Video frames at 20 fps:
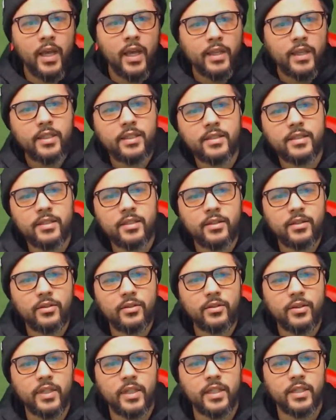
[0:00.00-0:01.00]
This
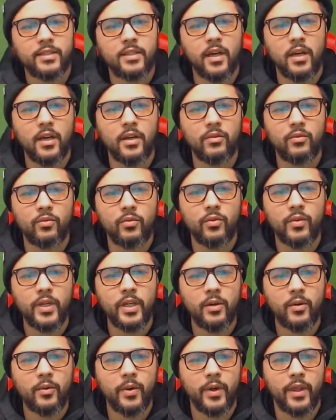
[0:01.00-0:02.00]
dude is
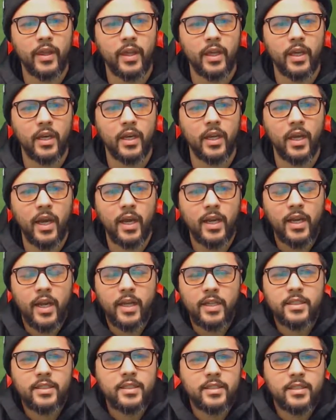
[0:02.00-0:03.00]
unreal with it. I, I
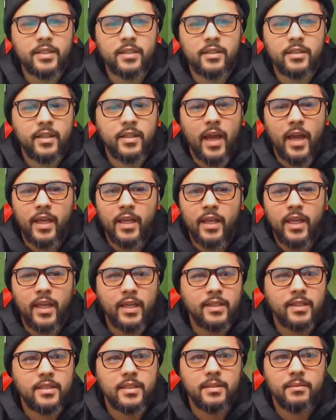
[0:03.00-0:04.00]
just, I can't
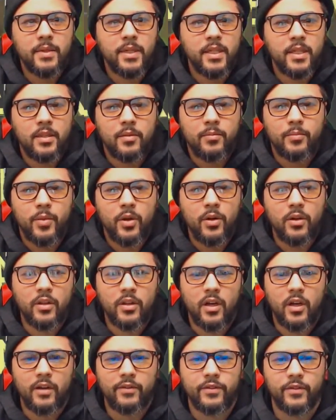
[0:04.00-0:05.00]
seem to get the ball off.